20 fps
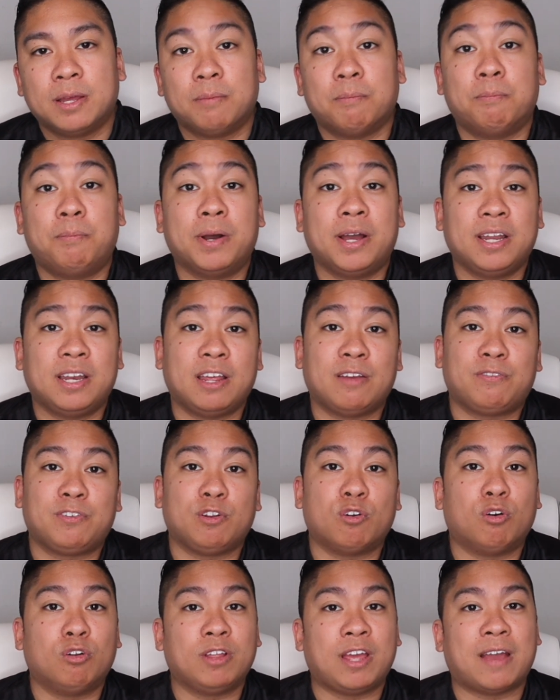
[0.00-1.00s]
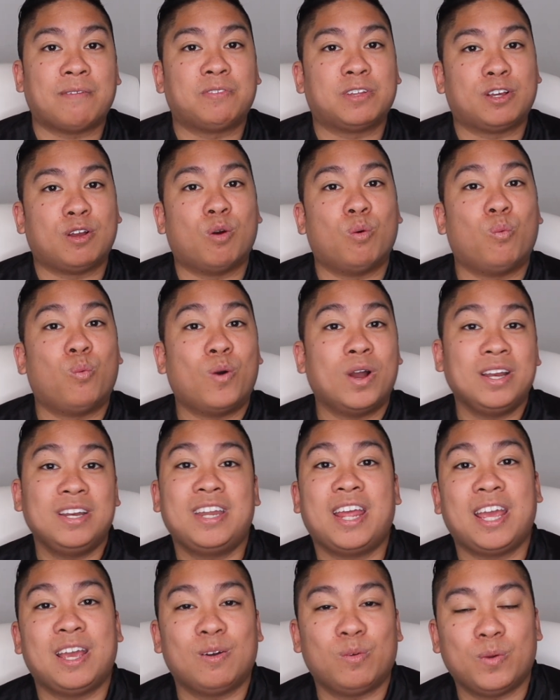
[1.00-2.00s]
But if you only have to go 1
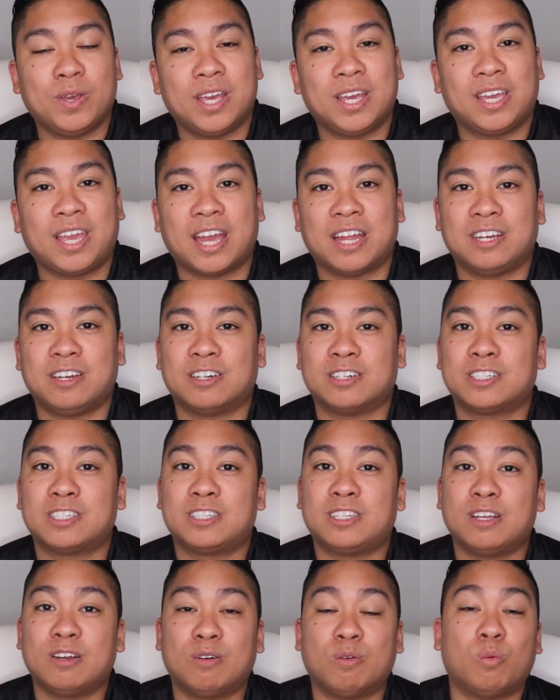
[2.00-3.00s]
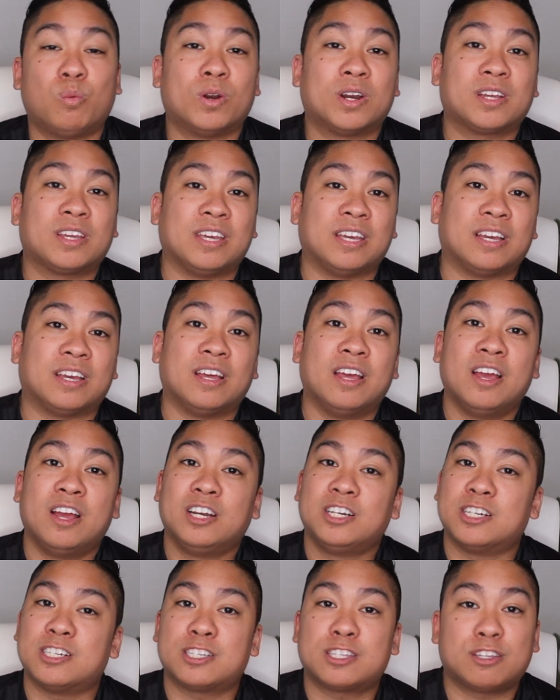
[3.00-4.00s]
day a week and you're still working
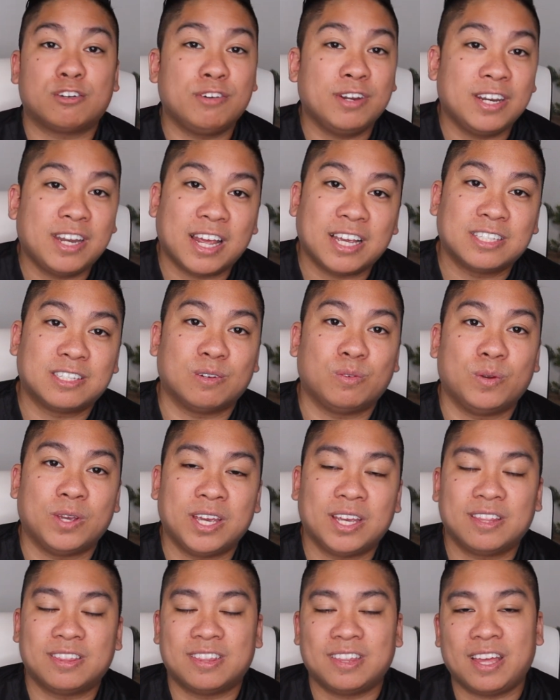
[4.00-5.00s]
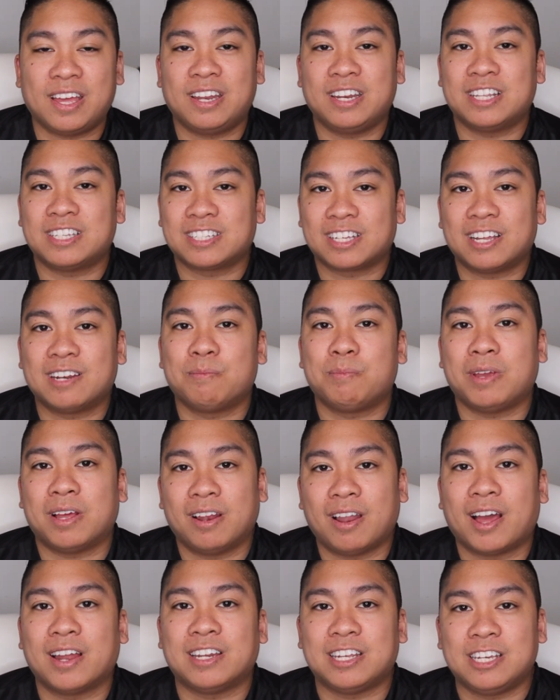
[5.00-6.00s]
just 3 days a week, then it's going to be a
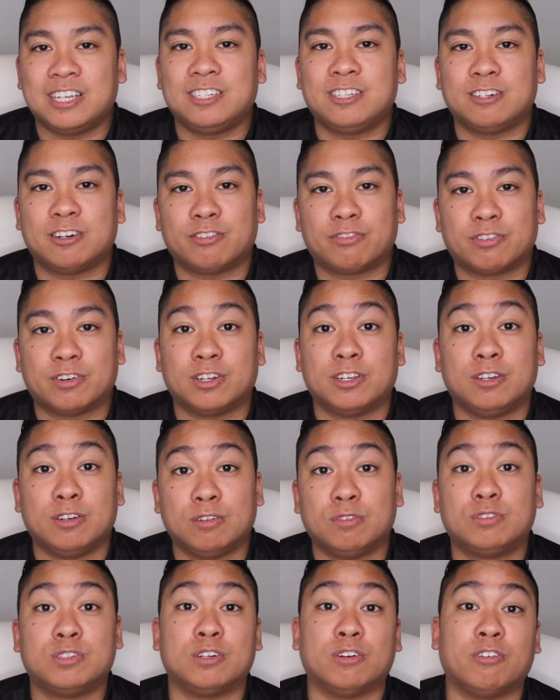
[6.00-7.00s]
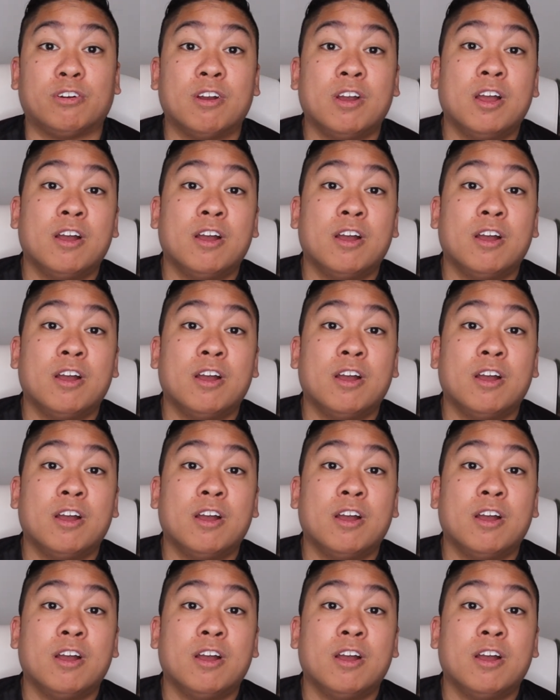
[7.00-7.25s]
lot easier for you to